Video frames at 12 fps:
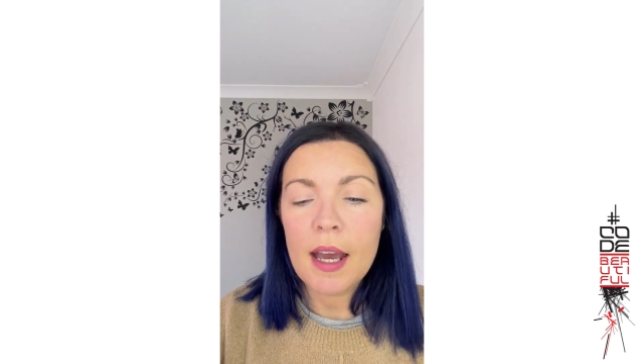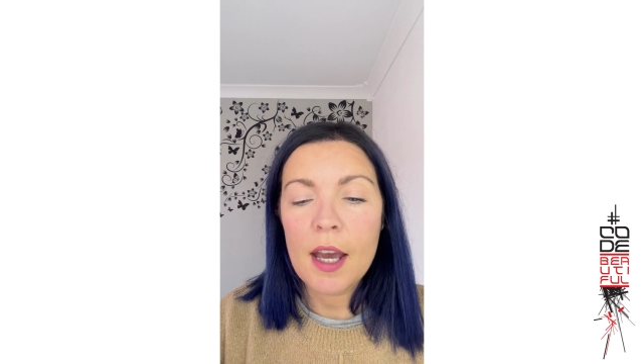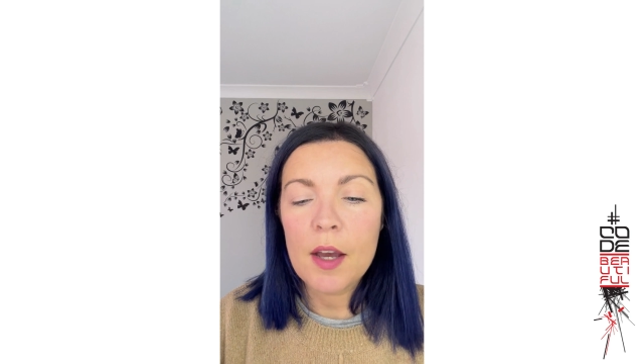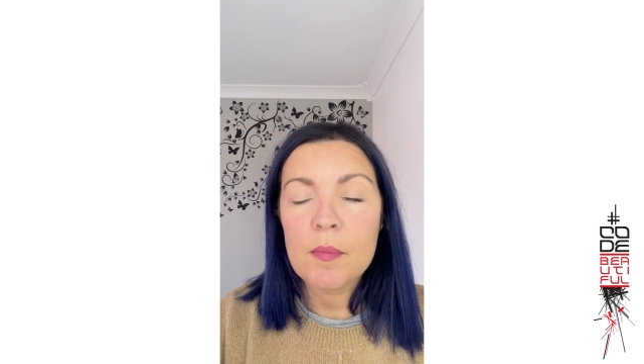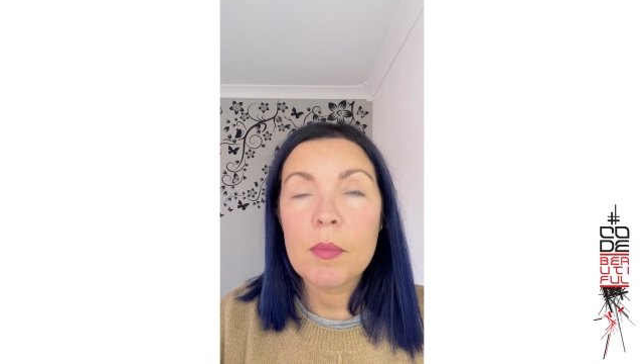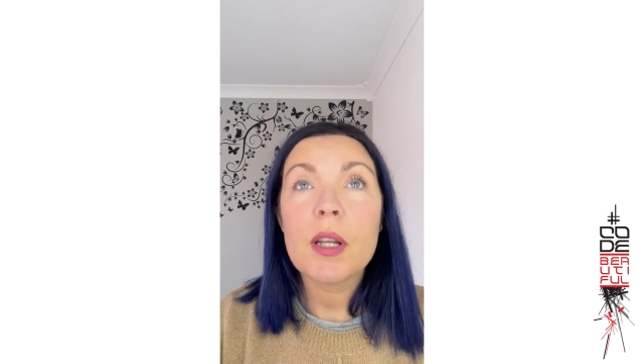
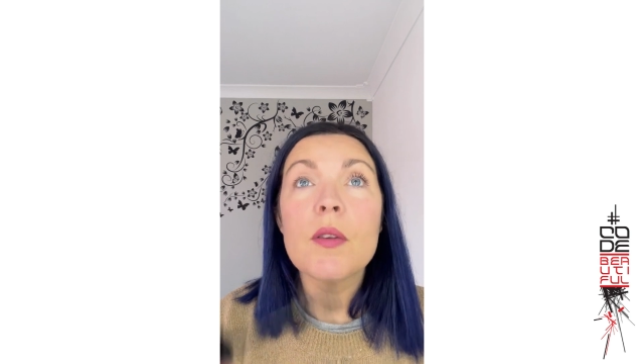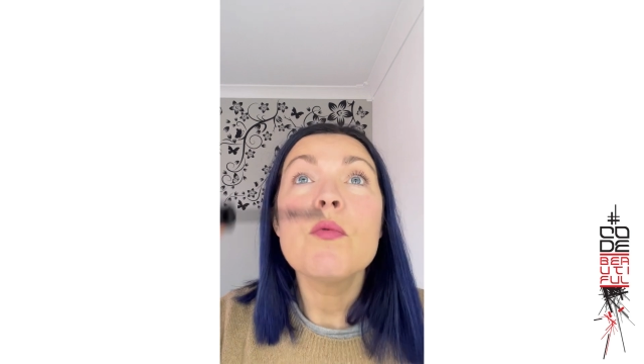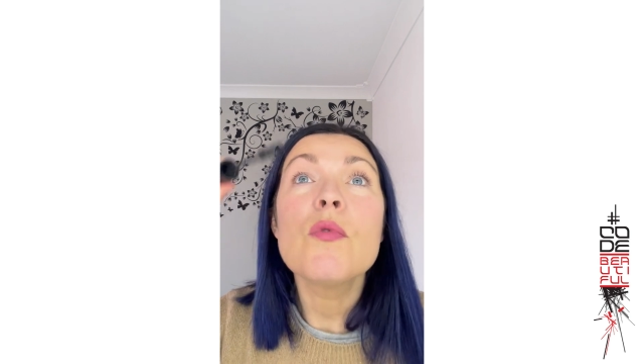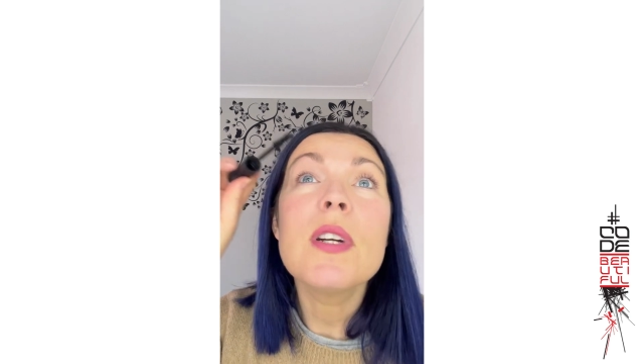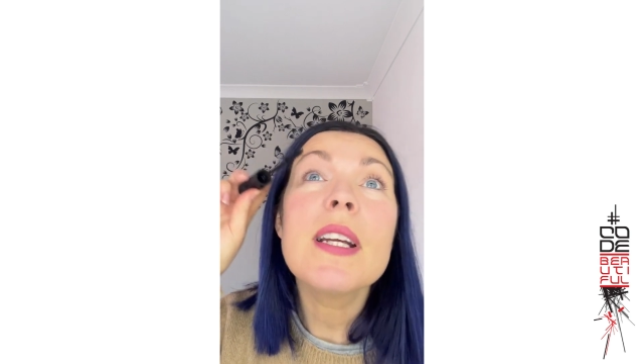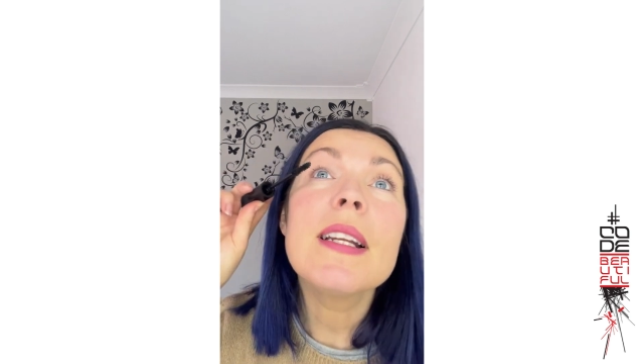but it
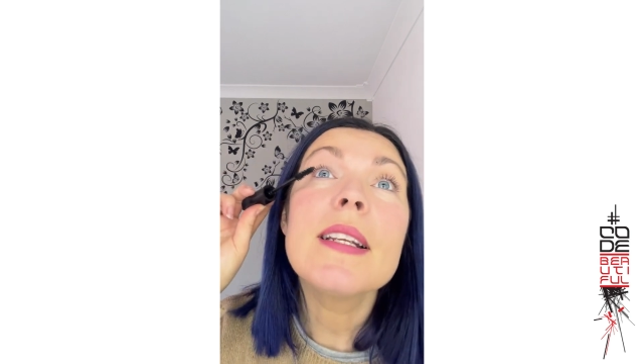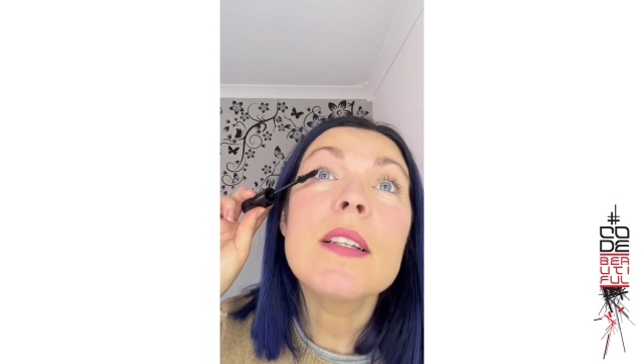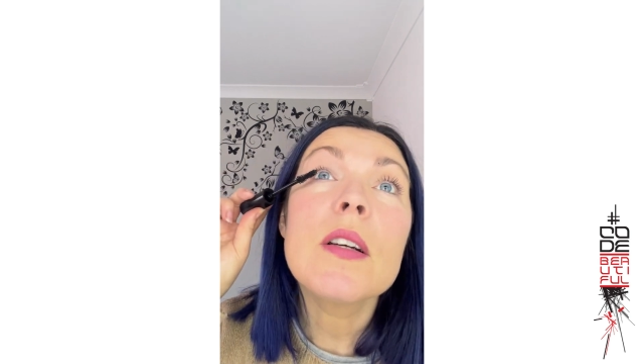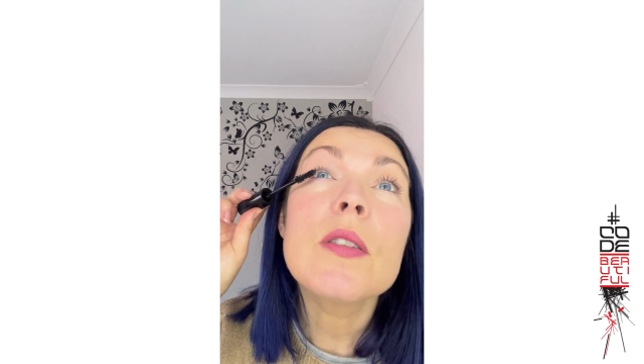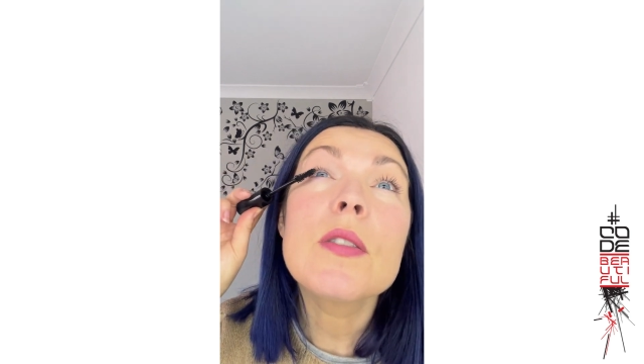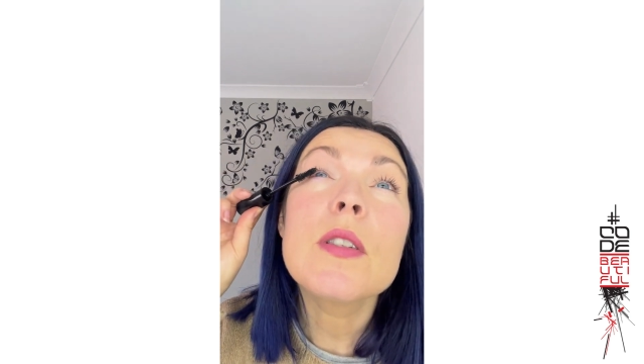really
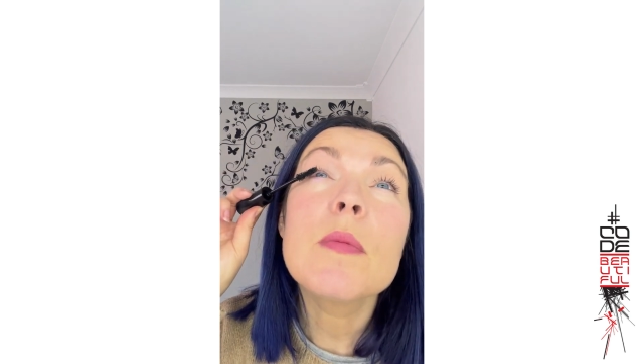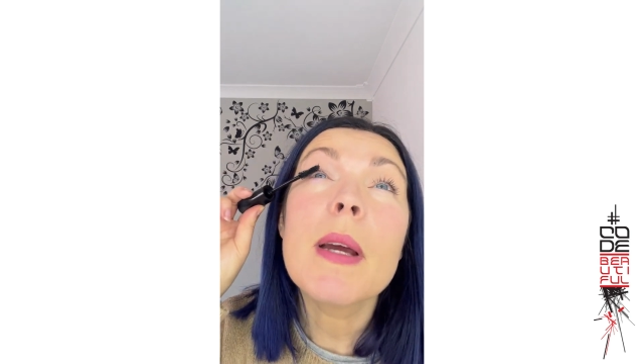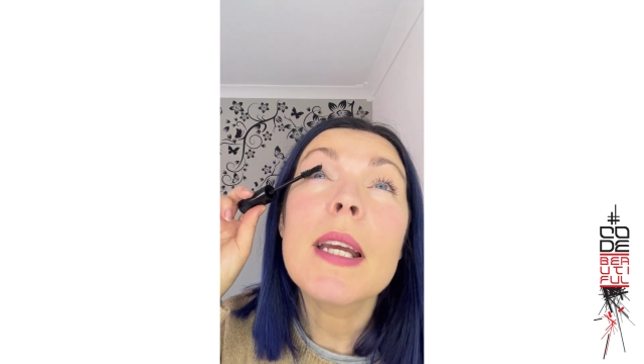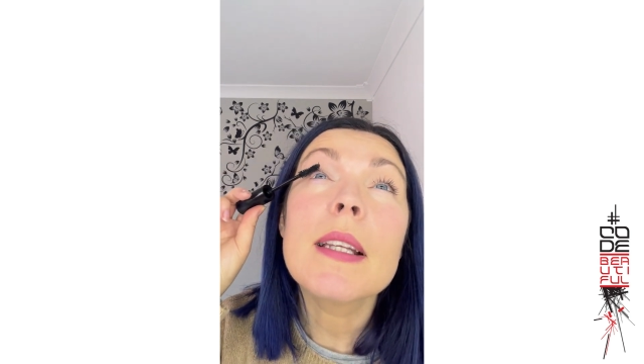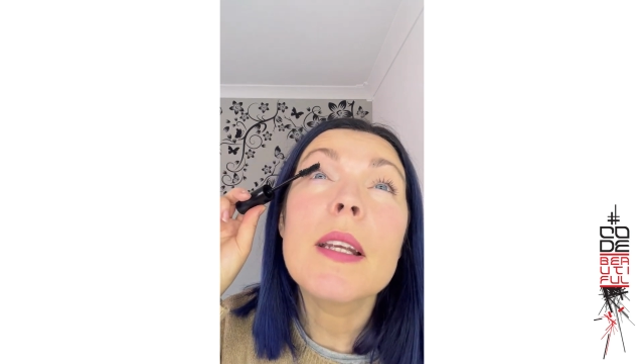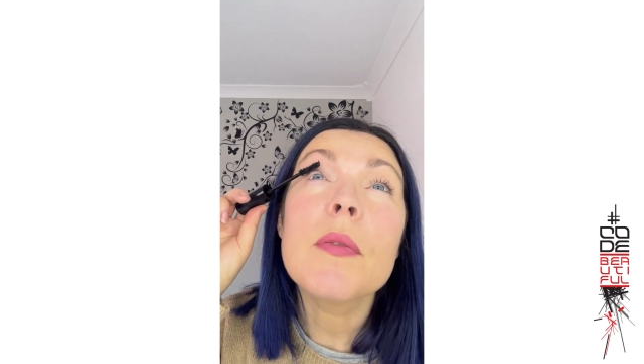does just
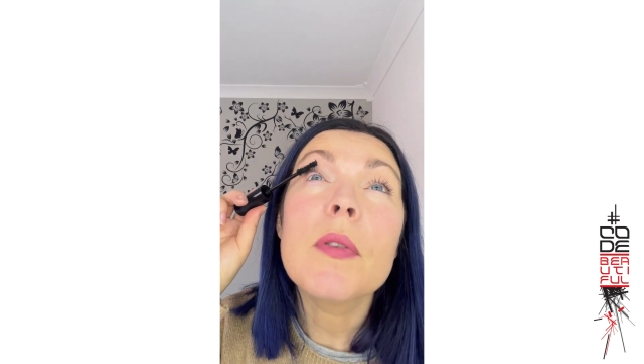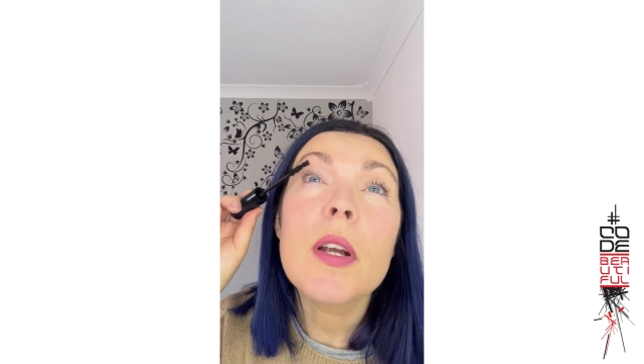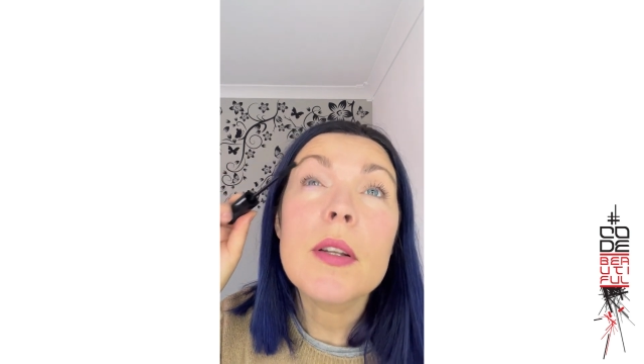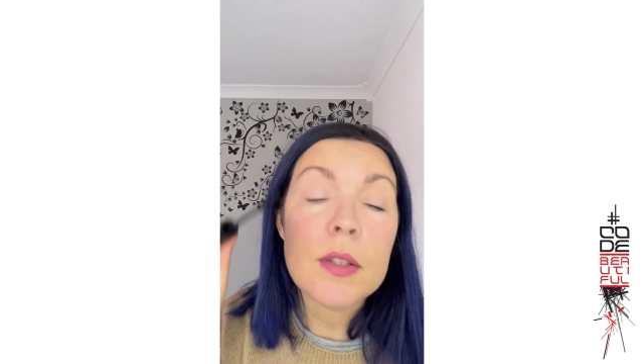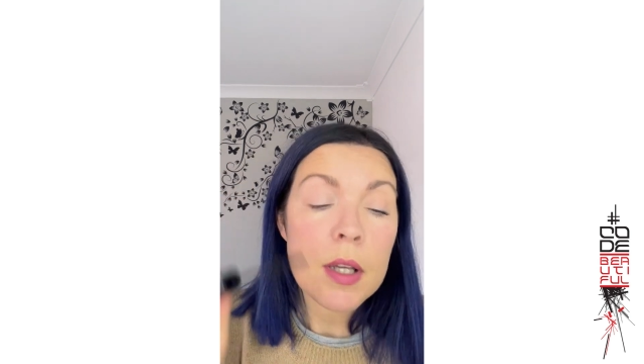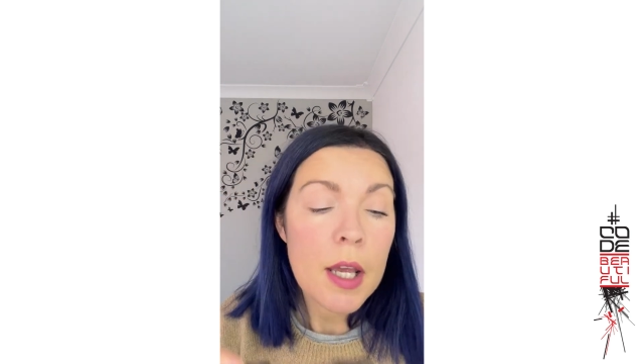make a difference.